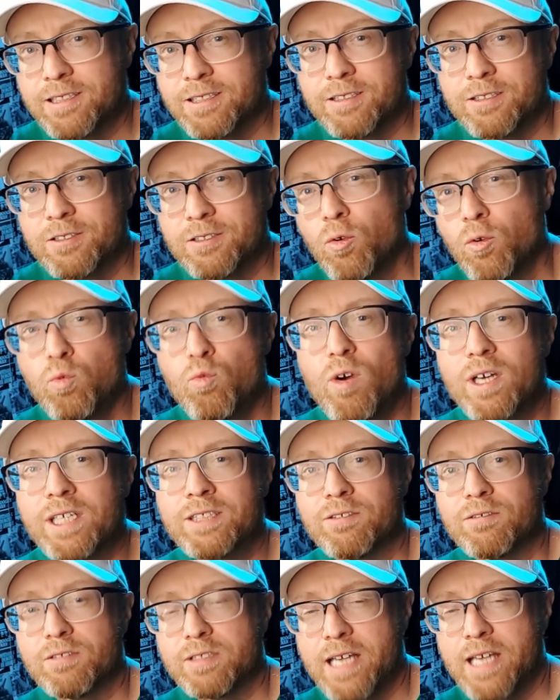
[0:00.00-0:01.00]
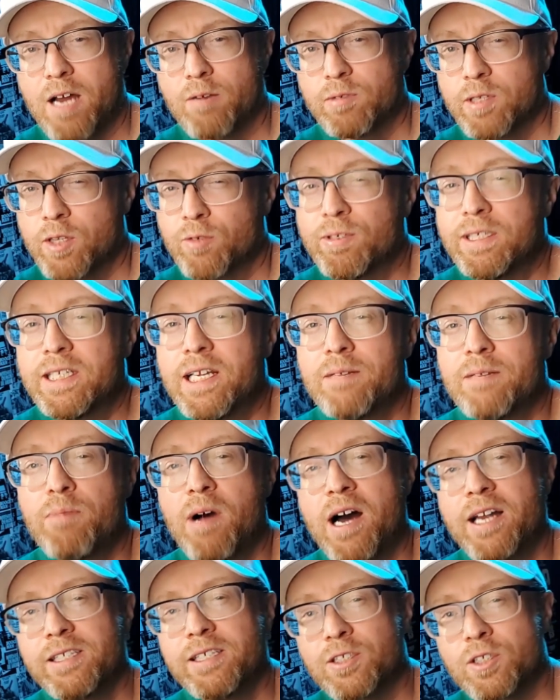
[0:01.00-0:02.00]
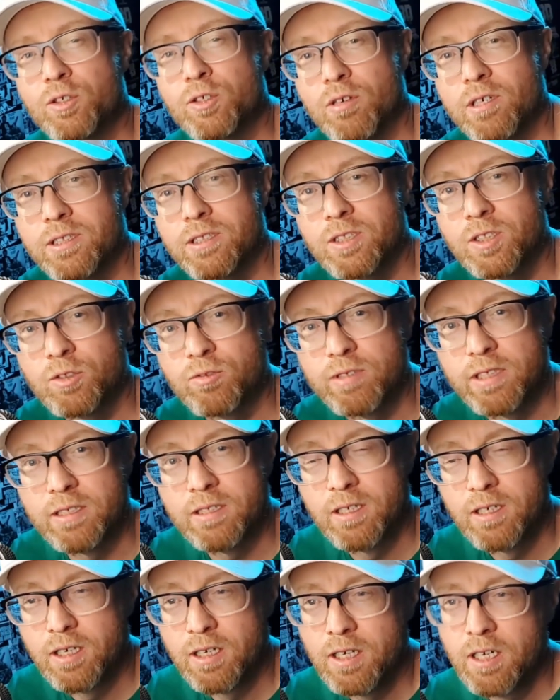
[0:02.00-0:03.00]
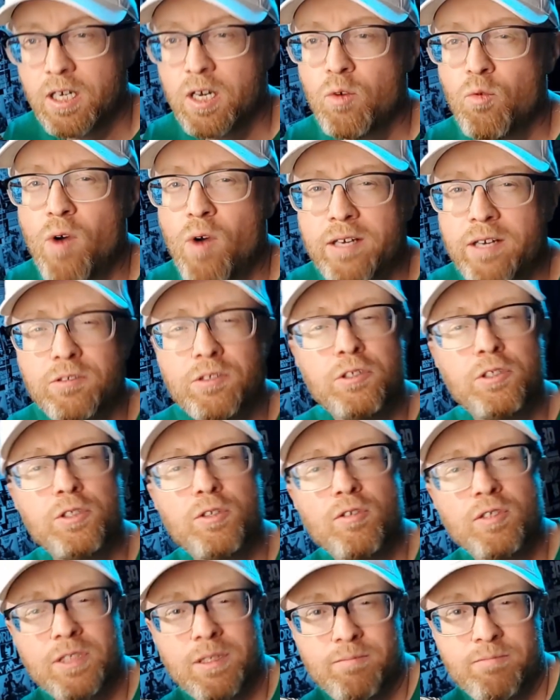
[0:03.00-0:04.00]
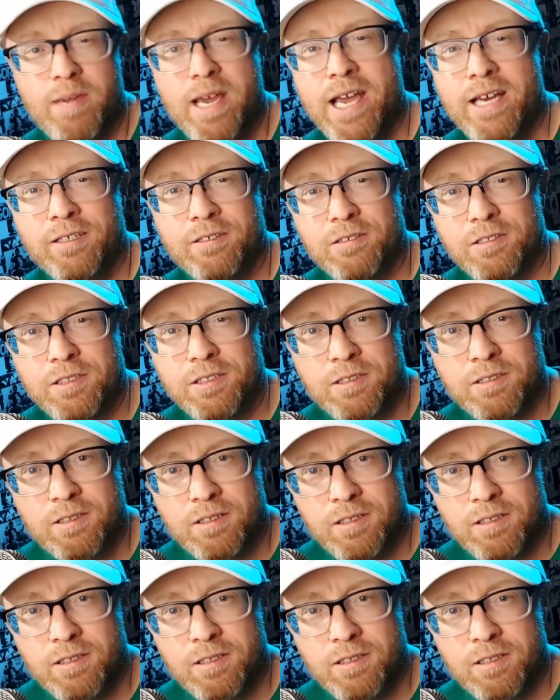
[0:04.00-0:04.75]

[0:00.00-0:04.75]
in an old western town with three dead bodies across the street. Why don't you show some manners?